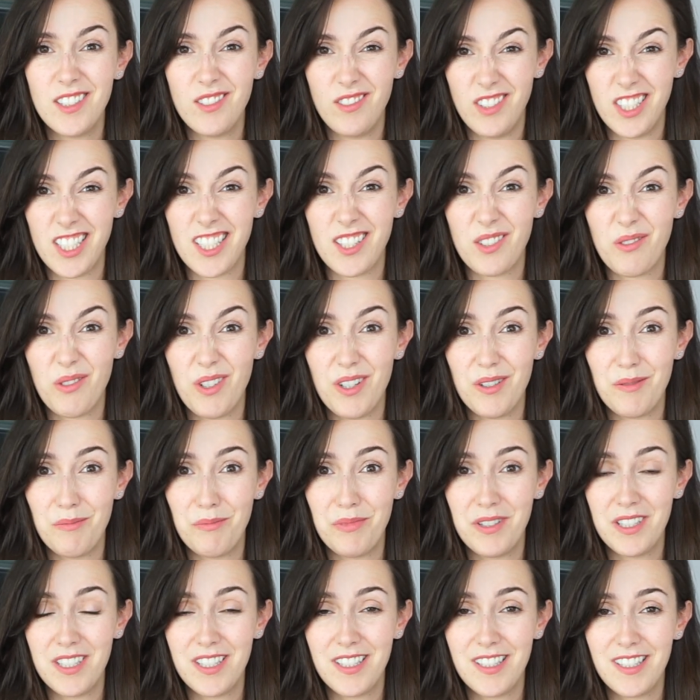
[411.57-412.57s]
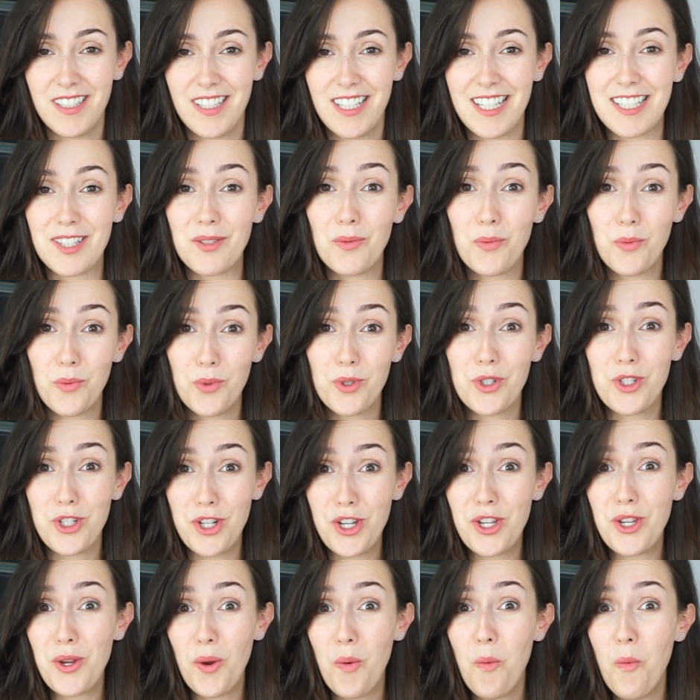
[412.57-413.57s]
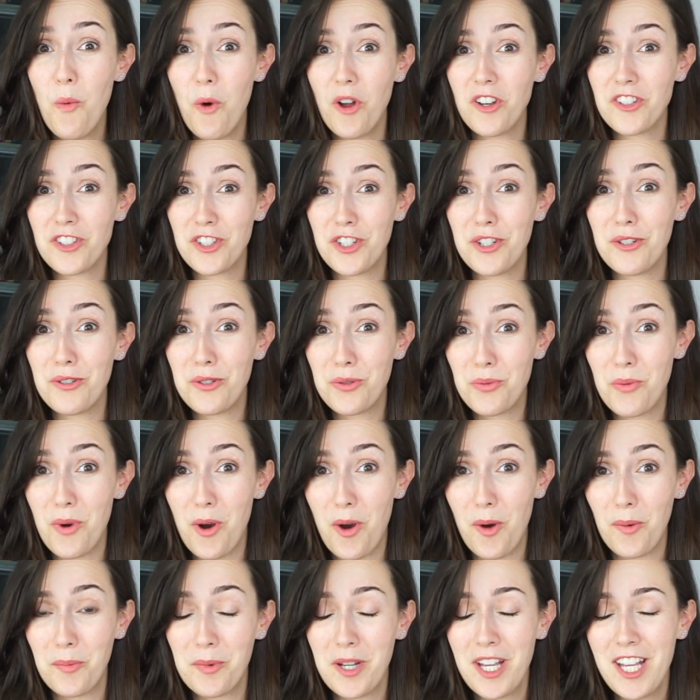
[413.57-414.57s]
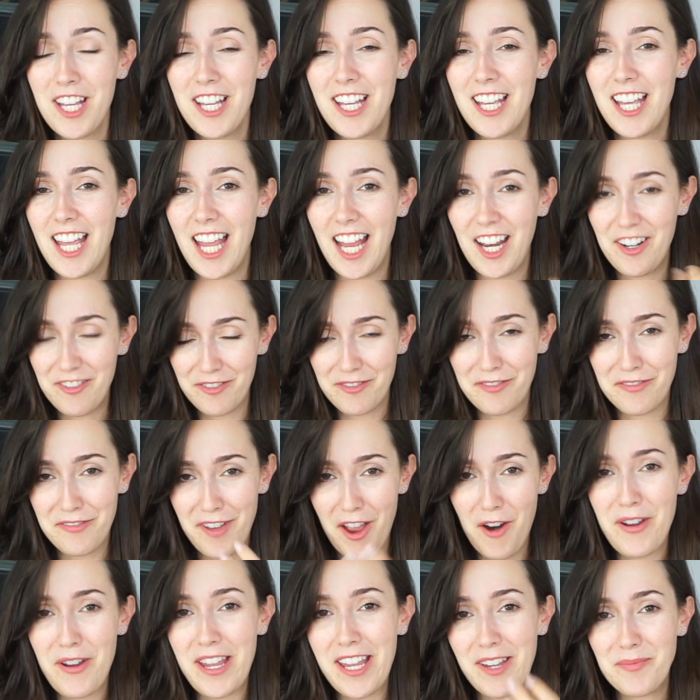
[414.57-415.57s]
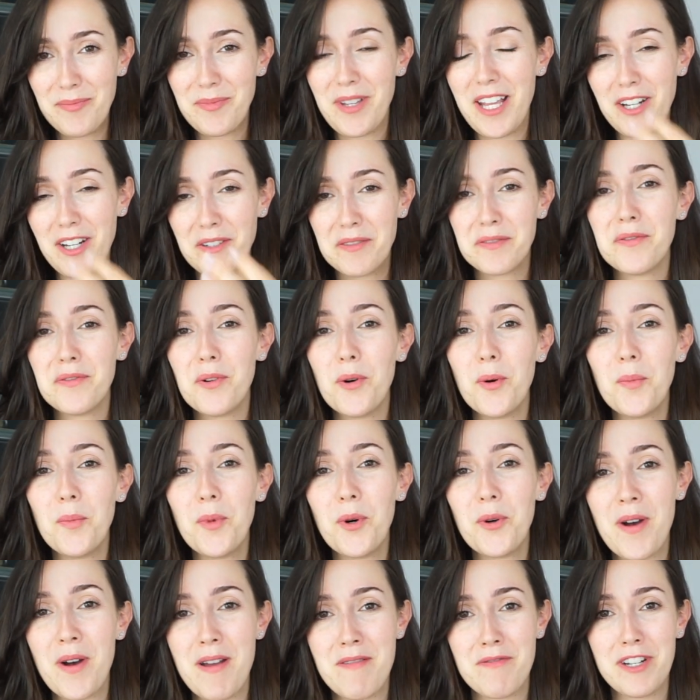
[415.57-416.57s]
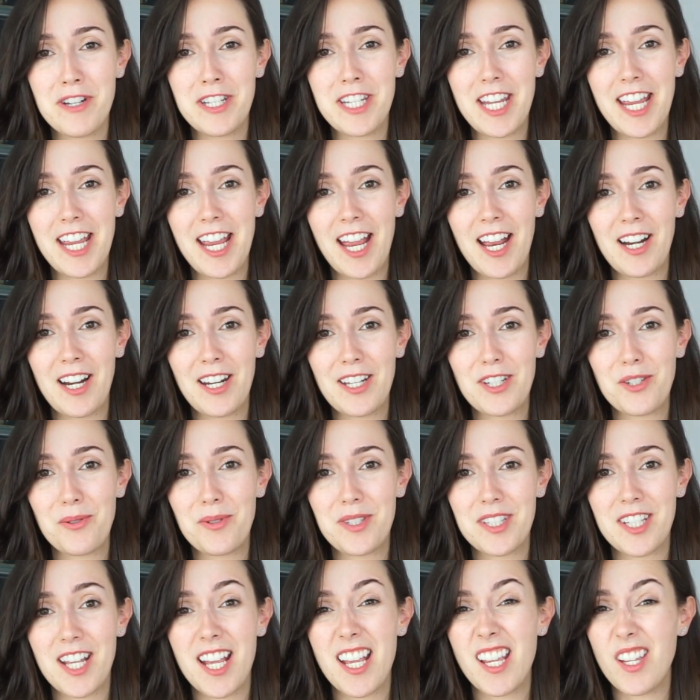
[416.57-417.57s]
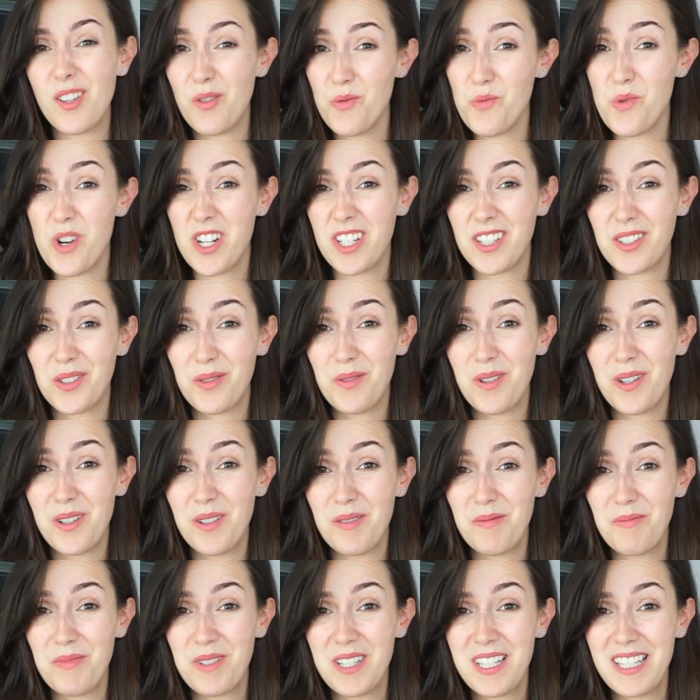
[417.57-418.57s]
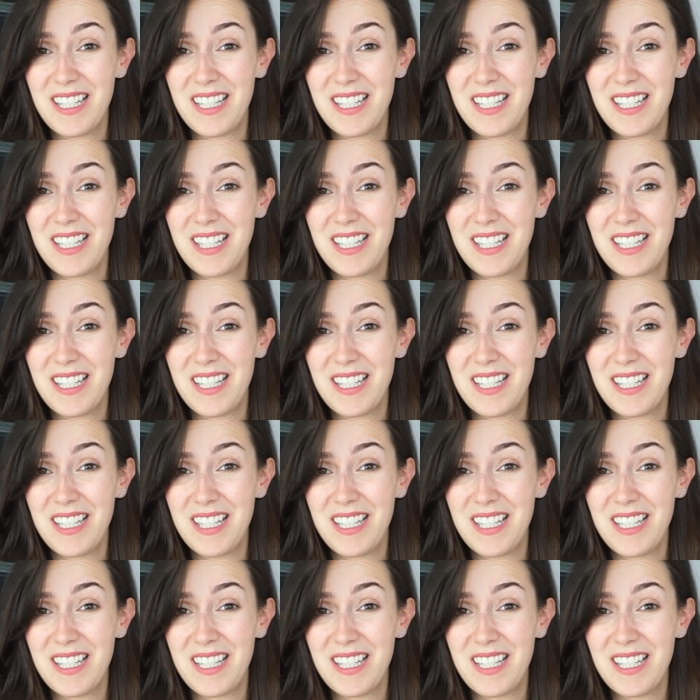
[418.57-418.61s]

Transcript: Wanna swap? It's, do you want to swap? In very informal, everyday English, we say, wanna swap?